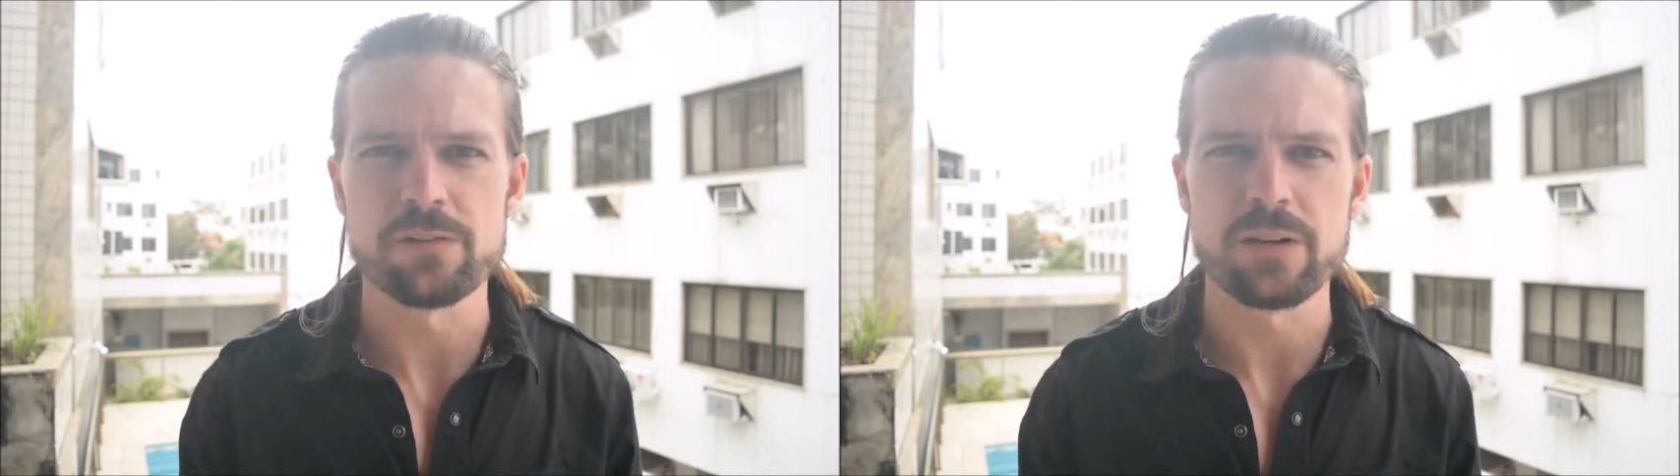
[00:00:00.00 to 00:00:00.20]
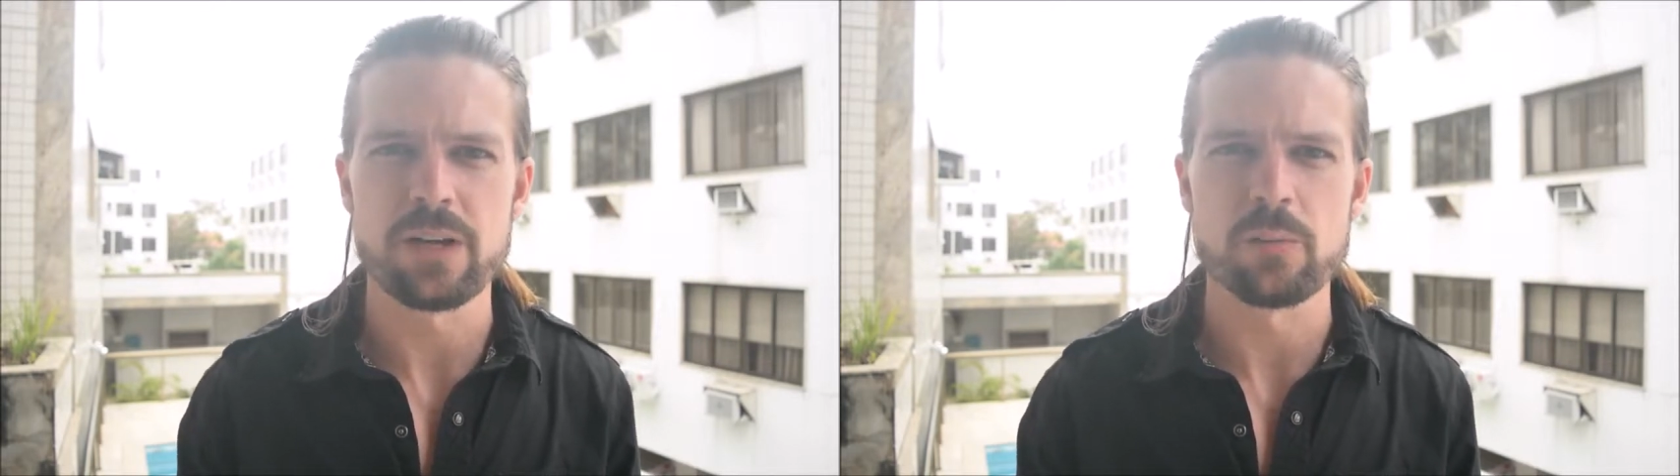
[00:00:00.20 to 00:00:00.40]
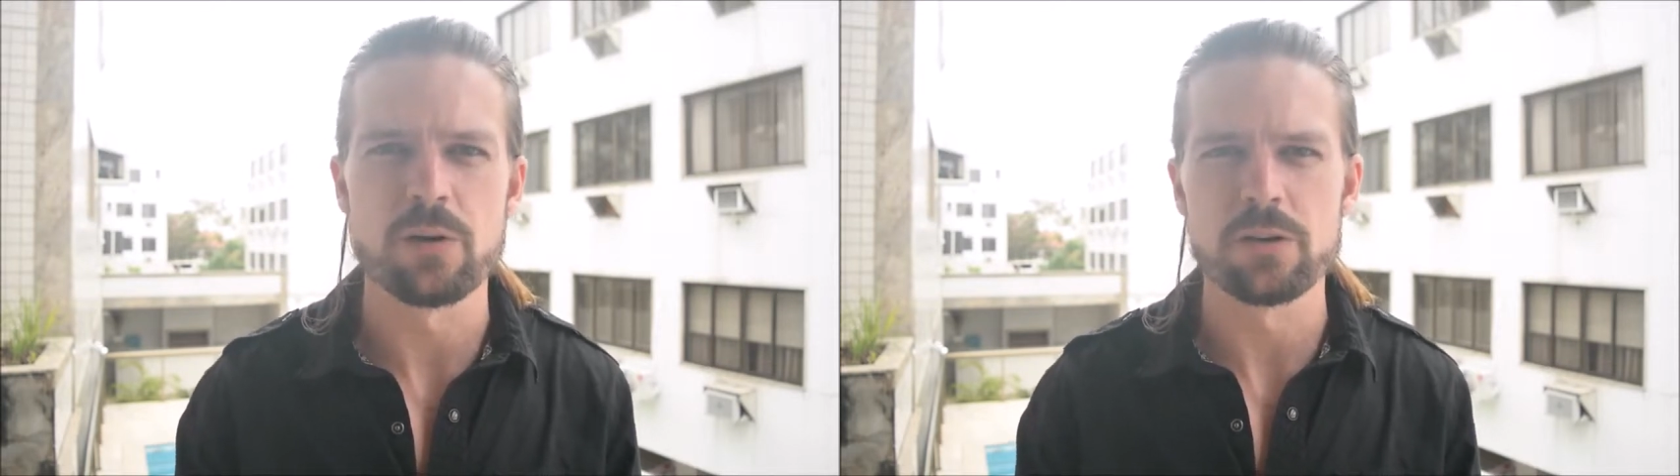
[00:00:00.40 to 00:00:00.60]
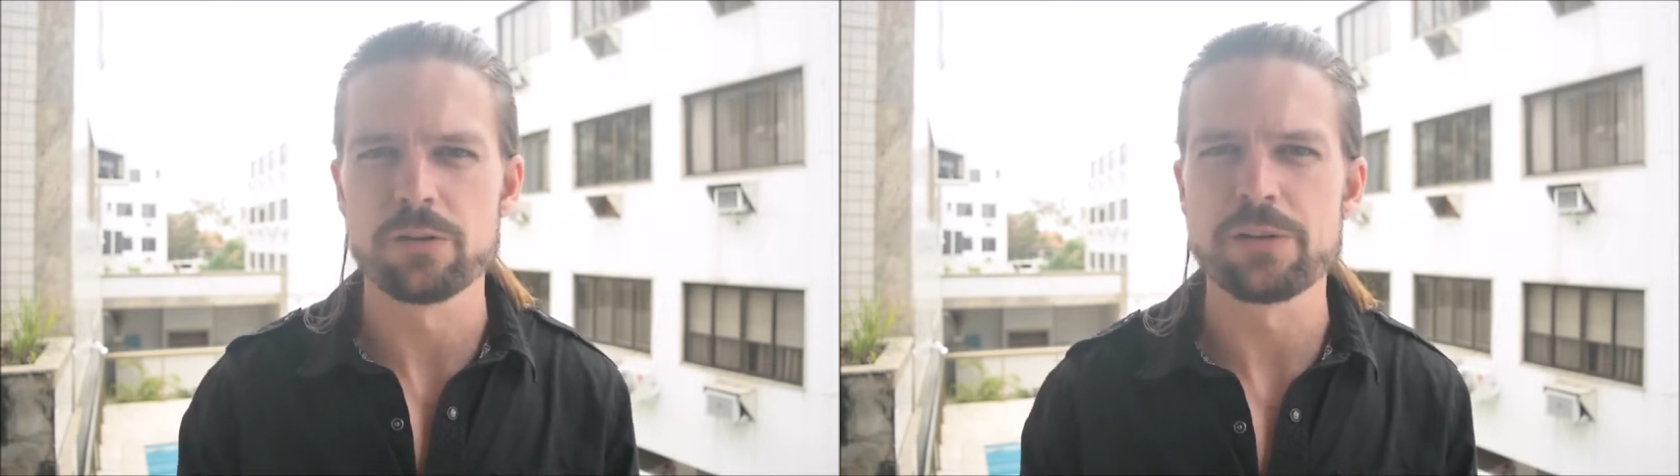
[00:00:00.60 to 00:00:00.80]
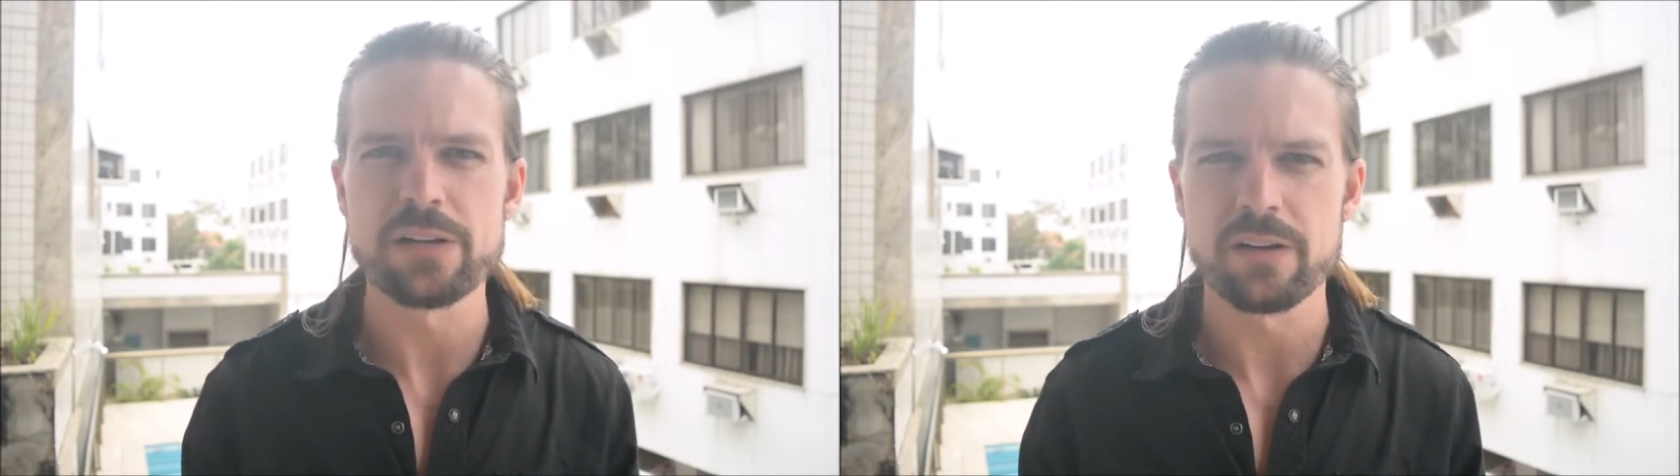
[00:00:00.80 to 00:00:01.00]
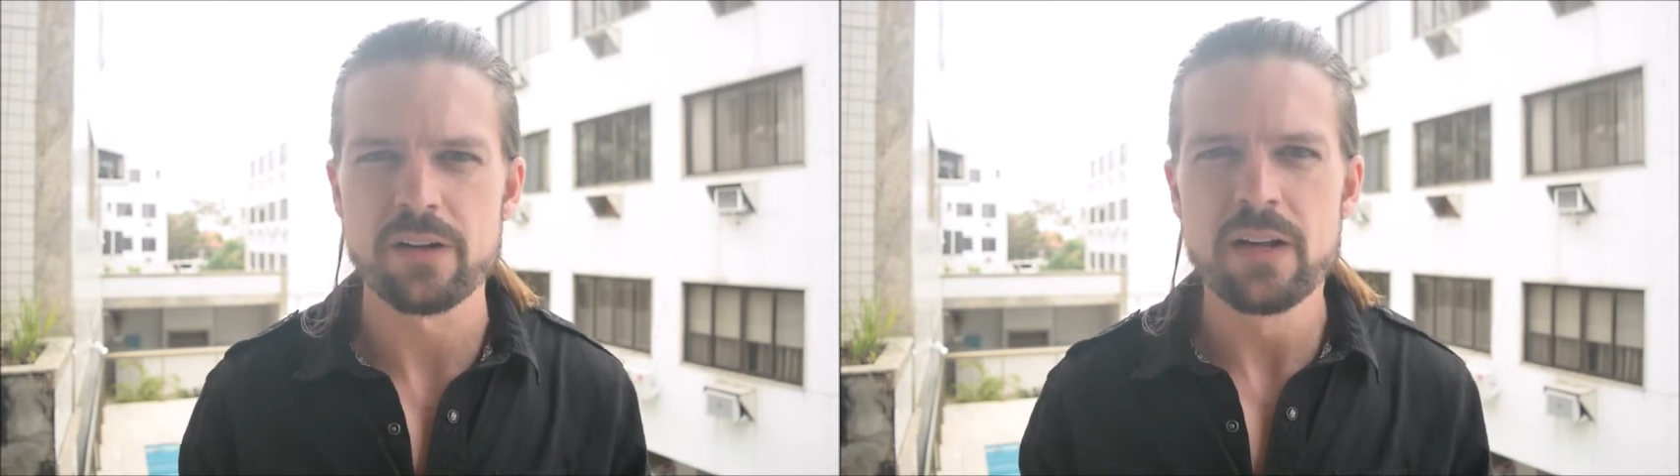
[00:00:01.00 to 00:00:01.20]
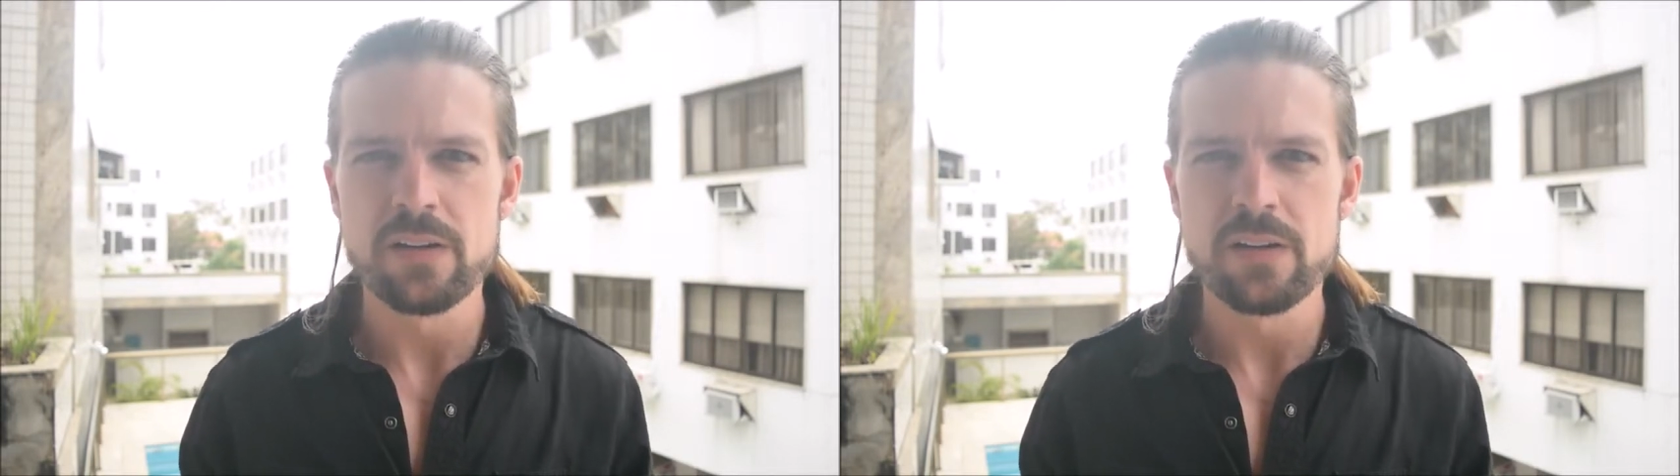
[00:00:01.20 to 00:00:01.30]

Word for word: drinking a margarita